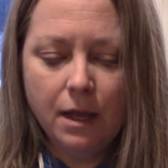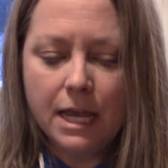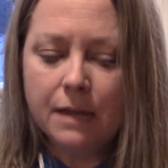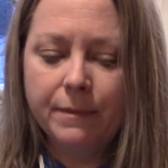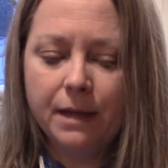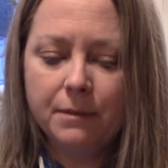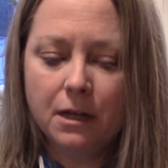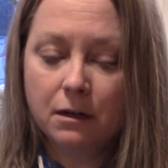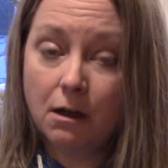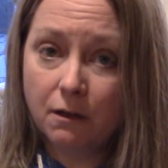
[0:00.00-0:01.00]
It made me
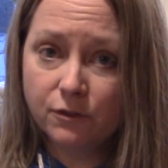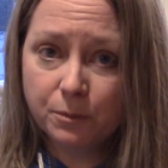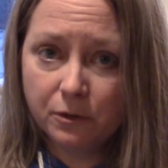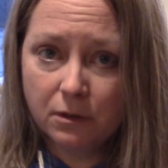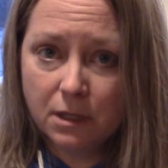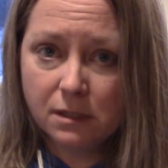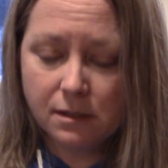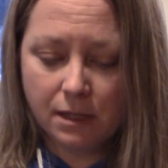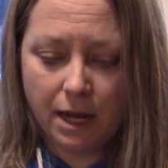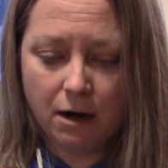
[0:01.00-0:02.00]
uncomfortable and
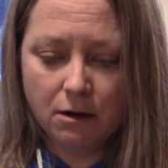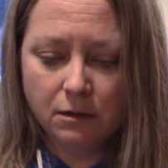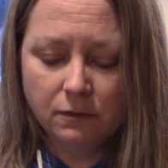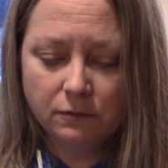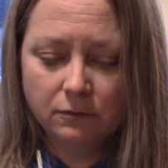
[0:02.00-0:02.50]
scared.